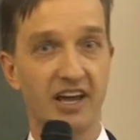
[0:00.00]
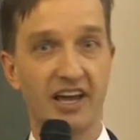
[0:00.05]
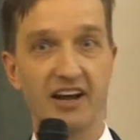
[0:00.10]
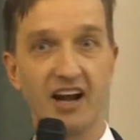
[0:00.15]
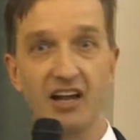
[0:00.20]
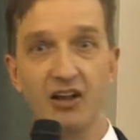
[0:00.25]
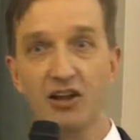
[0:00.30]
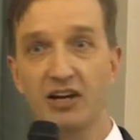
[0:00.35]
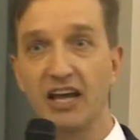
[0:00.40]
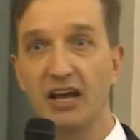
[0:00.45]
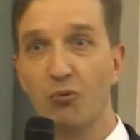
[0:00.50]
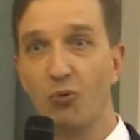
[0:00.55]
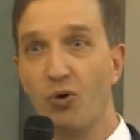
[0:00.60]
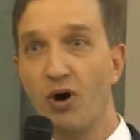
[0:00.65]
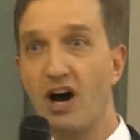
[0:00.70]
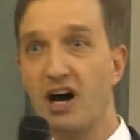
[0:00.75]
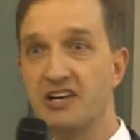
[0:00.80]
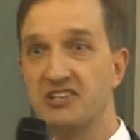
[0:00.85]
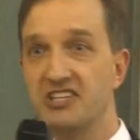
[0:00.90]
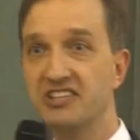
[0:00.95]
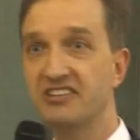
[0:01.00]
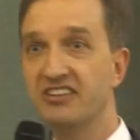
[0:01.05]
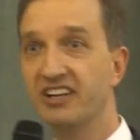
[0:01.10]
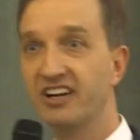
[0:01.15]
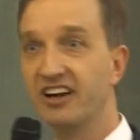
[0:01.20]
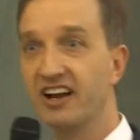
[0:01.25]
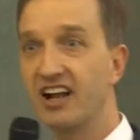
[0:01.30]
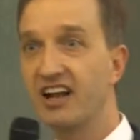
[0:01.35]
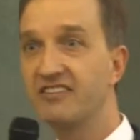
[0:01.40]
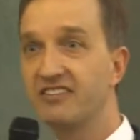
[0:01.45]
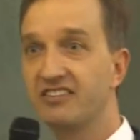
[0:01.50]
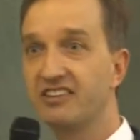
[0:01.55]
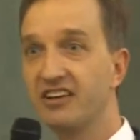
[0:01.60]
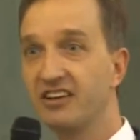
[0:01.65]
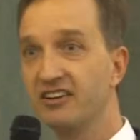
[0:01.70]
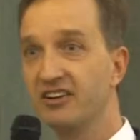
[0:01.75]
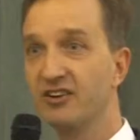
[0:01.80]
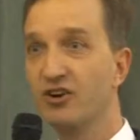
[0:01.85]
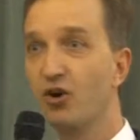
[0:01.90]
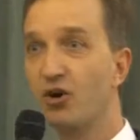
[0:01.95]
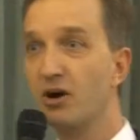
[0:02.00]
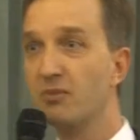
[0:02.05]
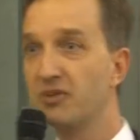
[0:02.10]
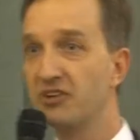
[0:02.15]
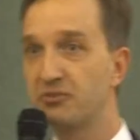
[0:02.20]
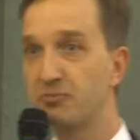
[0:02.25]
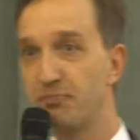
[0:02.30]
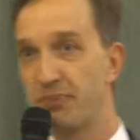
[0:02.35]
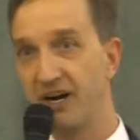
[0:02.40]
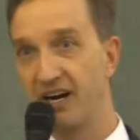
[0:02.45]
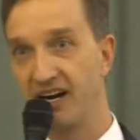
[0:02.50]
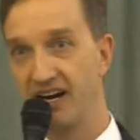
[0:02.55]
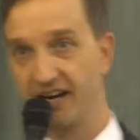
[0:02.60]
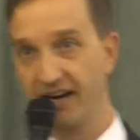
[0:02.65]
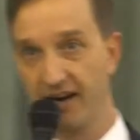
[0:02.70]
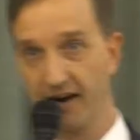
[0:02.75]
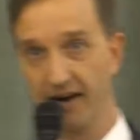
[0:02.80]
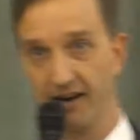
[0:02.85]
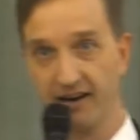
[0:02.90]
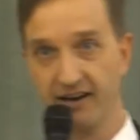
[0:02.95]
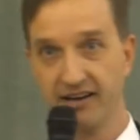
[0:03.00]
And I look at Washington and I see an enormous bug.